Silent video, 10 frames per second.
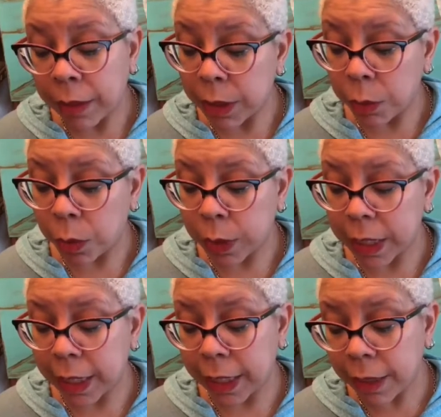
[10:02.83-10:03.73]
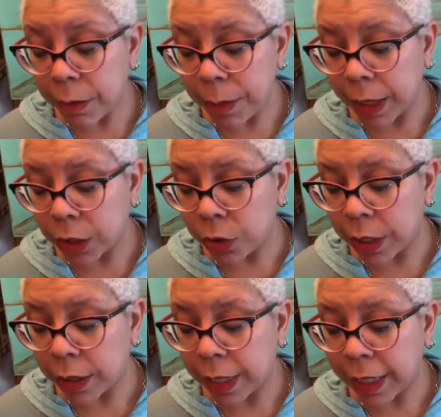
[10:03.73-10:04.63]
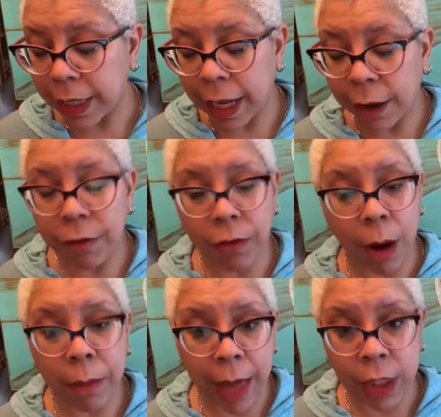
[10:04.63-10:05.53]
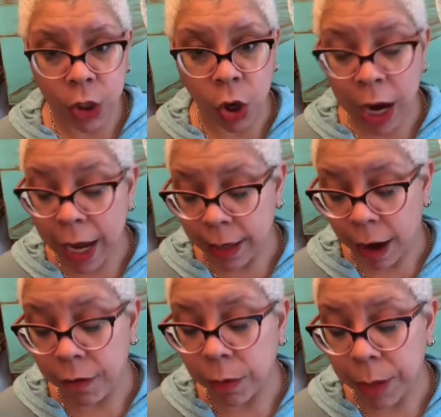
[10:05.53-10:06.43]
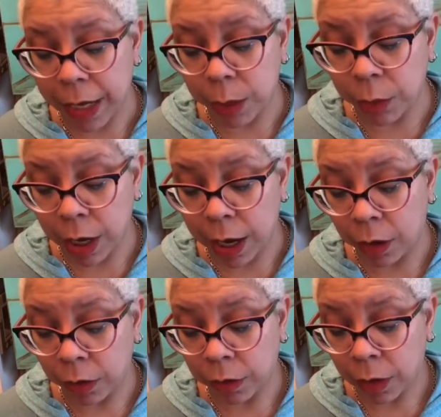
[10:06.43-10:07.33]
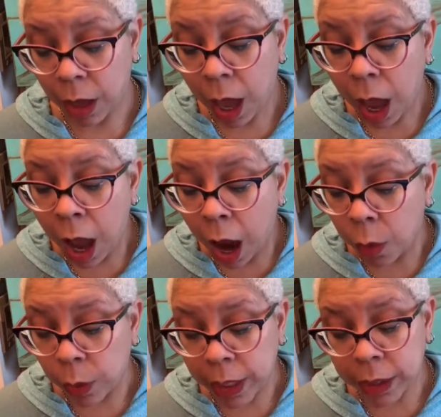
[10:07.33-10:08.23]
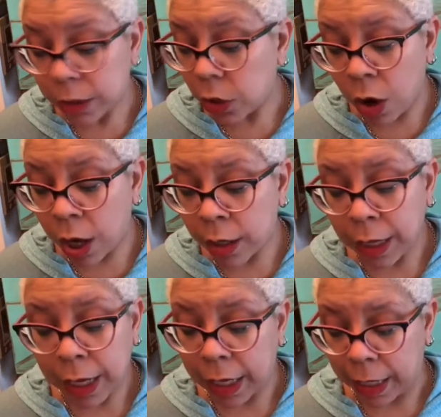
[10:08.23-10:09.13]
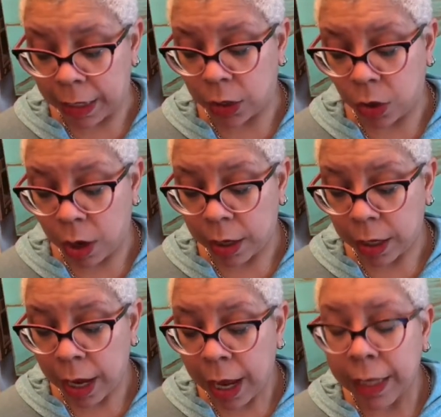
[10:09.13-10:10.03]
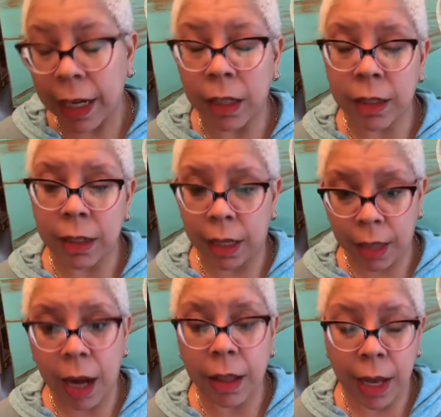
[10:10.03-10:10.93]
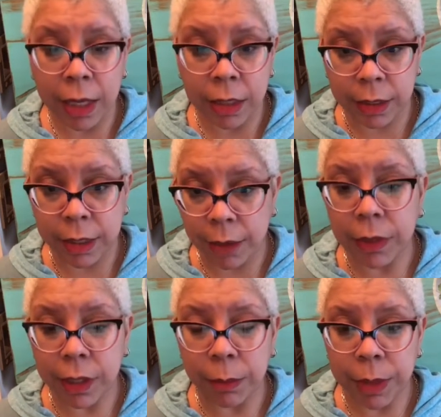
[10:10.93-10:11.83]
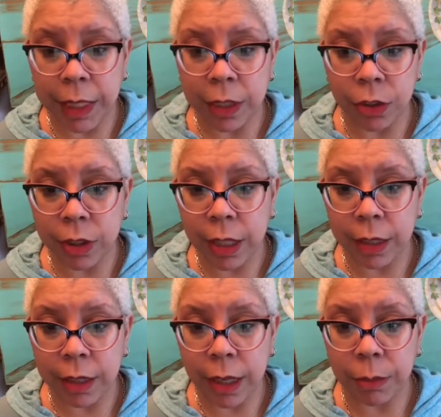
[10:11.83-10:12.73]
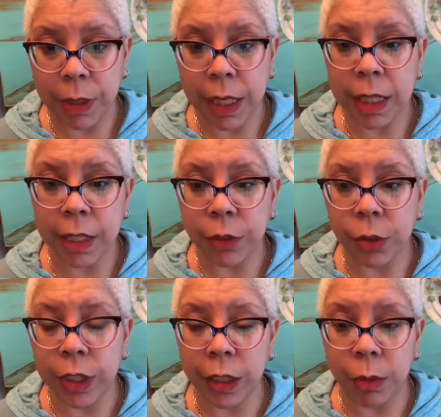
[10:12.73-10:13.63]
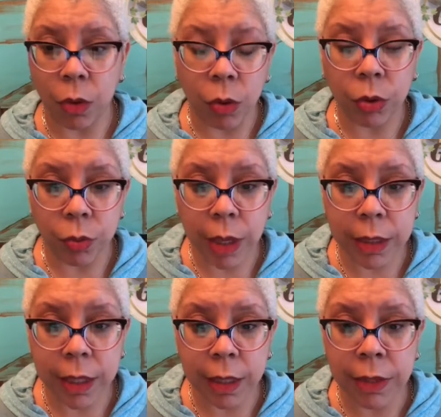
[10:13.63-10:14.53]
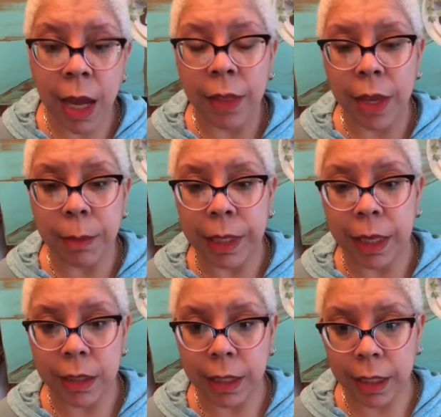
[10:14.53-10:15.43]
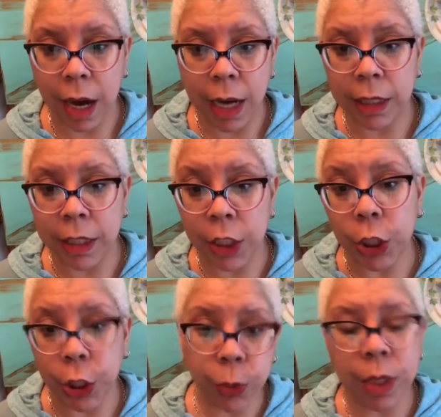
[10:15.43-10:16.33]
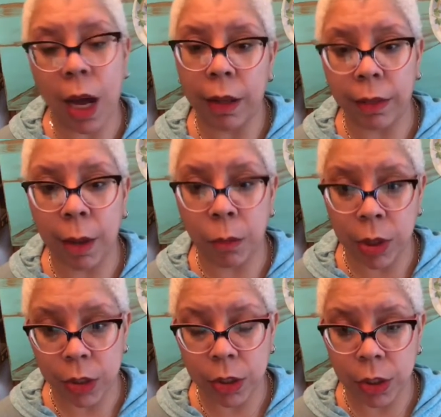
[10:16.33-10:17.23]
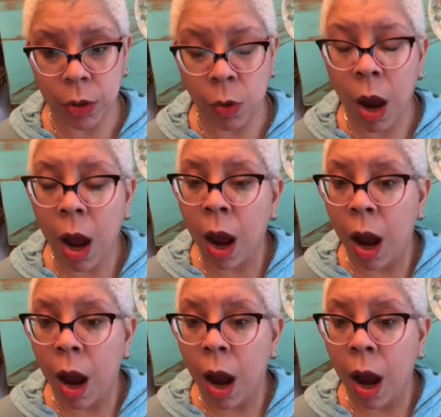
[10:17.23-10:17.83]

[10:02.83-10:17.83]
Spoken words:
way, if someone wants to give the pet a treat, they can get it from that jar and not from anywhere else. When it's gone, it's gone. Now, a lot of that is definitely going to be easier said than done, because if you're dealing with older relatives, they may not take kindly to you telling them what to do